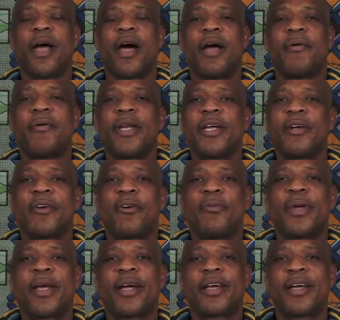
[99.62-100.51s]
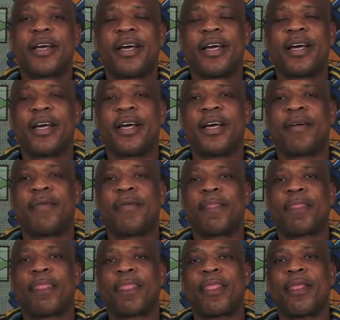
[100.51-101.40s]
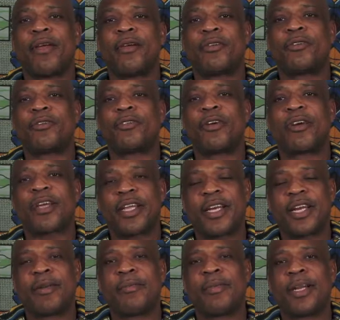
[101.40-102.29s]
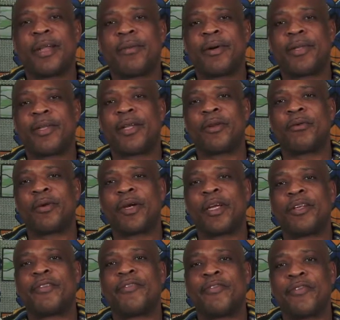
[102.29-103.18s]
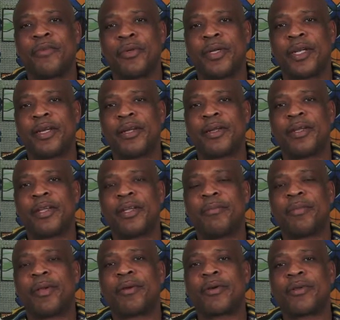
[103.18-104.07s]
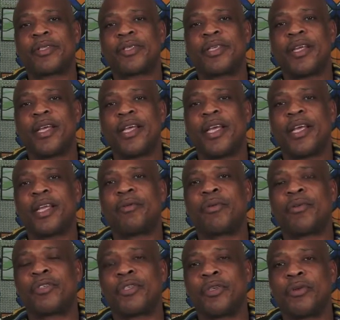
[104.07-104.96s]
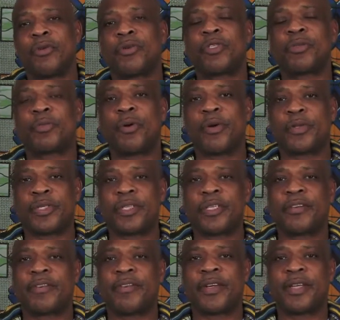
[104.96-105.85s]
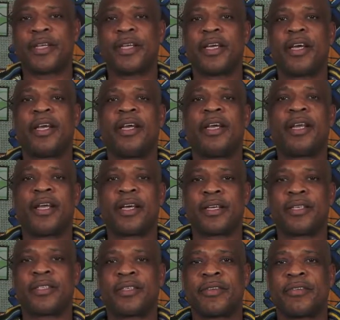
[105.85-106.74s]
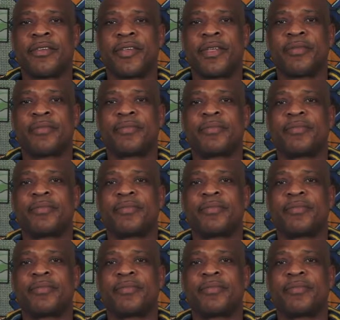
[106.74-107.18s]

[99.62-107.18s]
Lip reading: I want to go back to talk a little bit about that word funa, because it was used positively and negatively.